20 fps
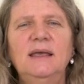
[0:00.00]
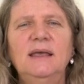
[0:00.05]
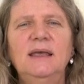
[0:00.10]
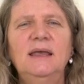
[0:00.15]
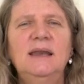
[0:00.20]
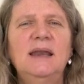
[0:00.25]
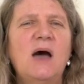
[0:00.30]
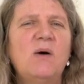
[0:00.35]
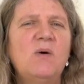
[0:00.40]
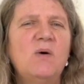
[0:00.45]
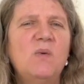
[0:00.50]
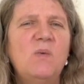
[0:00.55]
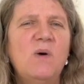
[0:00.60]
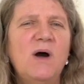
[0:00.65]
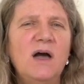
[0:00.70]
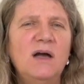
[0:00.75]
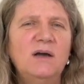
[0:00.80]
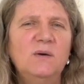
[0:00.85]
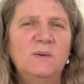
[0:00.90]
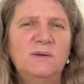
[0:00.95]
In our
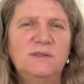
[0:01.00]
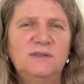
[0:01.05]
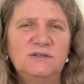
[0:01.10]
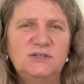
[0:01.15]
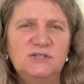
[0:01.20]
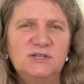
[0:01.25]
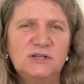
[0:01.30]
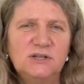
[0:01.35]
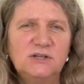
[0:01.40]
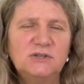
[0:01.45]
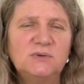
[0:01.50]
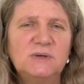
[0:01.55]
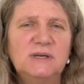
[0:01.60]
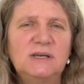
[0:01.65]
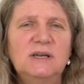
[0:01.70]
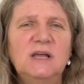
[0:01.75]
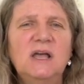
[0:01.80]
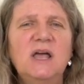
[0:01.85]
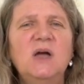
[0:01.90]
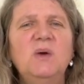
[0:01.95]
work with the
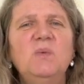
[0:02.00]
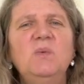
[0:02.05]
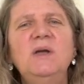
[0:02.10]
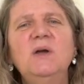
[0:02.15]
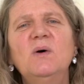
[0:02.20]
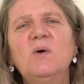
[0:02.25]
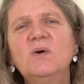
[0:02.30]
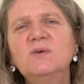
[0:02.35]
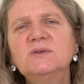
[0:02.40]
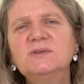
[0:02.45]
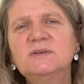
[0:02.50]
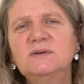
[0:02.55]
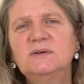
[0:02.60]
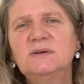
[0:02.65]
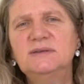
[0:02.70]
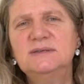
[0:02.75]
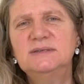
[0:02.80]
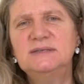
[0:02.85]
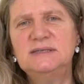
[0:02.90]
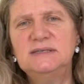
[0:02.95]
children, we also
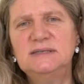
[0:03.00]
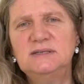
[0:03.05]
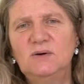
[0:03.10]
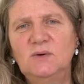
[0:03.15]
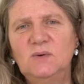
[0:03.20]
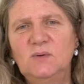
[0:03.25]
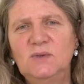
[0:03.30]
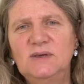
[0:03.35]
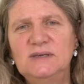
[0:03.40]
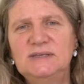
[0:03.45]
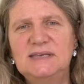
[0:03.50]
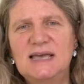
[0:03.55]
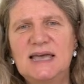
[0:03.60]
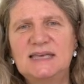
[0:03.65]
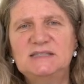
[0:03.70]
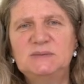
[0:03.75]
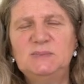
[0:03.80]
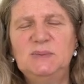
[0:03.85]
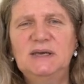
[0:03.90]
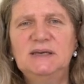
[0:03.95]
consider all these
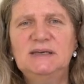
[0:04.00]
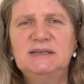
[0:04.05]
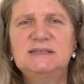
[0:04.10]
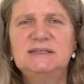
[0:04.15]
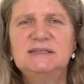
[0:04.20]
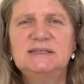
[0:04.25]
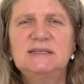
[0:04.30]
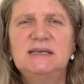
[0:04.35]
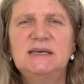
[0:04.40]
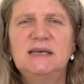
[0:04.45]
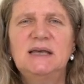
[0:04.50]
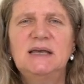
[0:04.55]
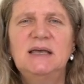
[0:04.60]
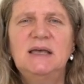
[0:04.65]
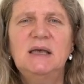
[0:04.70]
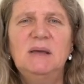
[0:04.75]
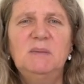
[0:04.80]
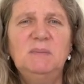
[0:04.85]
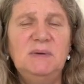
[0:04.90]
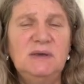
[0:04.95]
aspects,
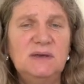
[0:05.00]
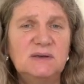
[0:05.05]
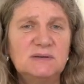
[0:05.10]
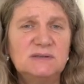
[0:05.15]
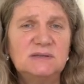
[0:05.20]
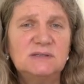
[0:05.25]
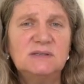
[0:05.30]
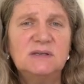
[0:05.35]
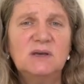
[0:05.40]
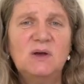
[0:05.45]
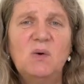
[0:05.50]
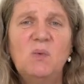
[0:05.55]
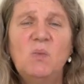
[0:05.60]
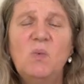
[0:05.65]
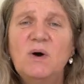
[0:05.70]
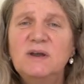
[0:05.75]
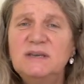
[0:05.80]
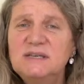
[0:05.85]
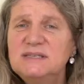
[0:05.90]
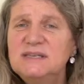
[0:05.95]
because
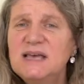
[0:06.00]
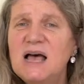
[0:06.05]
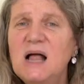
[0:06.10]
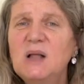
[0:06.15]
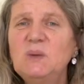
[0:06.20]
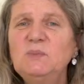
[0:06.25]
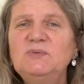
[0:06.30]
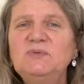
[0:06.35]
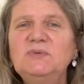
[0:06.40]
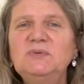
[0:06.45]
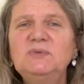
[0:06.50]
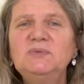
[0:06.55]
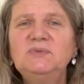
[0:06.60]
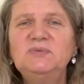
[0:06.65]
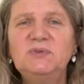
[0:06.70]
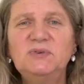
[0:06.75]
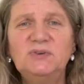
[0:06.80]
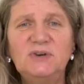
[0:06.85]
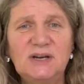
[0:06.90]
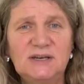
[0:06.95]
what is helpful
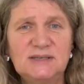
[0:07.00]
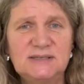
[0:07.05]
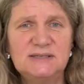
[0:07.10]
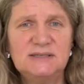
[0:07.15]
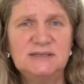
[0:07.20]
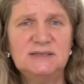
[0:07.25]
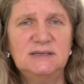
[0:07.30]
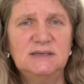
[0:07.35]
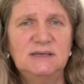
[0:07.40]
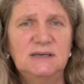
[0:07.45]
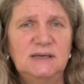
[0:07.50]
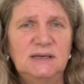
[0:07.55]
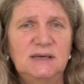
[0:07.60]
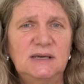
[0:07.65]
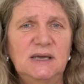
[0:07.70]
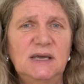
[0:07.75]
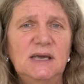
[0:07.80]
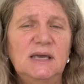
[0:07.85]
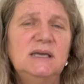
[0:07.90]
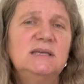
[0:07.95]
for us
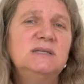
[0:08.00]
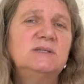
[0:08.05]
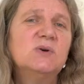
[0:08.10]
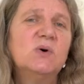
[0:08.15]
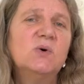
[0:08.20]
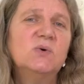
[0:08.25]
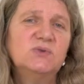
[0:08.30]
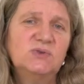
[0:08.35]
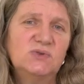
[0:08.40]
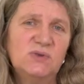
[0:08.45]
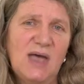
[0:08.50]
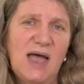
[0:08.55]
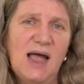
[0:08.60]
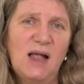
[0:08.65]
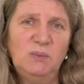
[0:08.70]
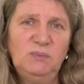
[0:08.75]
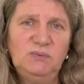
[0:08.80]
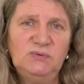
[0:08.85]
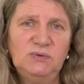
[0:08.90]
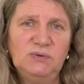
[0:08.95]
is also
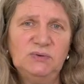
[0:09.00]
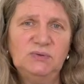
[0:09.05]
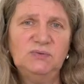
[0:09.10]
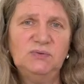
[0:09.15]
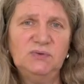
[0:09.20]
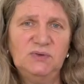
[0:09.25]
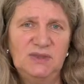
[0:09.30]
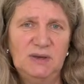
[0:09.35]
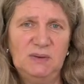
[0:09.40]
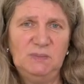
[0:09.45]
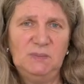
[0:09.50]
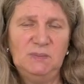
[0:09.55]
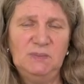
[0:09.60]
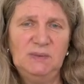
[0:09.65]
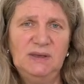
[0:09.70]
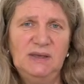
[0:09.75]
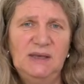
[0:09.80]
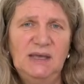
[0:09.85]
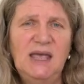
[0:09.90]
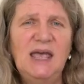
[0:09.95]
helpful for them.
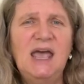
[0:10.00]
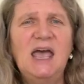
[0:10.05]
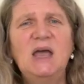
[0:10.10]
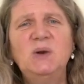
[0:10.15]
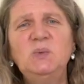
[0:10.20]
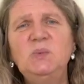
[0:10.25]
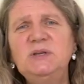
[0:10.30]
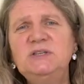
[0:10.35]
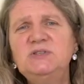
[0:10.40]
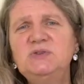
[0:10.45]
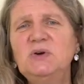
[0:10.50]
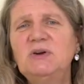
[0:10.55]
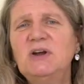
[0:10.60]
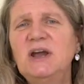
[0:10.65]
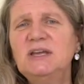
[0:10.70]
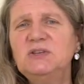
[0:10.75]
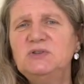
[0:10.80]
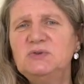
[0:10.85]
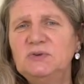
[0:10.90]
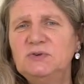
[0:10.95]
And we
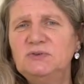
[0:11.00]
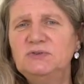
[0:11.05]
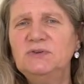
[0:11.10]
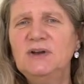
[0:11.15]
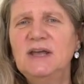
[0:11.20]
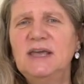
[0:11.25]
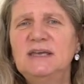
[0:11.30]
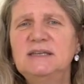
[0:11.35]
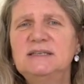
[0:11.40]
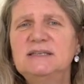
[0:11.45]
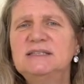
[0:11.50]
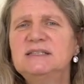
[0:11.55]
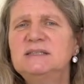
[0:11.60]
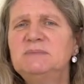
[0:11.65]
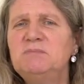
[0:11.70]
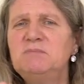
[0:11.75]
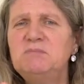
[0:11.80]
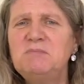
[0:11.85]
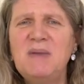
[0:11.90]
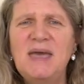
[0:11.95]
try to create as
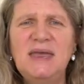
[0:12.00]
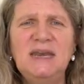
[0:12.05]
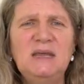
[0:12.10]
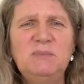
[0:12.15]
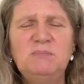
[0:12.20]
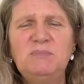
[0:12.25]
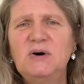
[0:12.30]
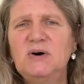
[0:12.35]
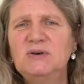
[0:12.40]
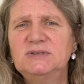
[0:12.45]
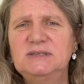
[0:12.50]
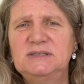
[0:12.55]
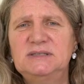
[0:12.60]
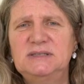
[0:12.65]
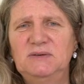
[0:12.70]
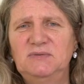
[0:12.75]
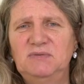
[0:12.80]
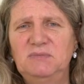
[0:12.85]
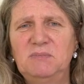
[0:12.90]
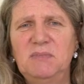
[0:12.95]
many
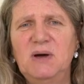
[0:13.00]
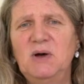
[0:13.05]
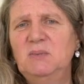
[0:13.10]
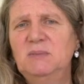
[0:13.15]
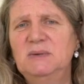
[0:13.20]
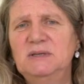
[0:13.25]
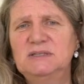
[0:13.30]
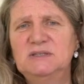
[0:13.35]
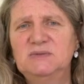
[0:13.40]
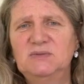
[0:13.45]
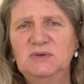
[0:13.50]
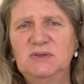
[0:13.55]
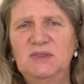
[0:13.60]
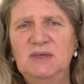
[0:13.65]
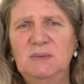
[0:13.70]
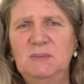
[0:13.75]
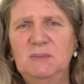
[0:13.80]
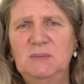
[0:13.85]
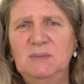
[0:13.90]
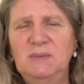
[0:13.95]
positive moments for
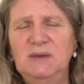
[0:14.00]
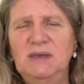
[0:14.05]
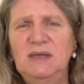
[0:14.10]
them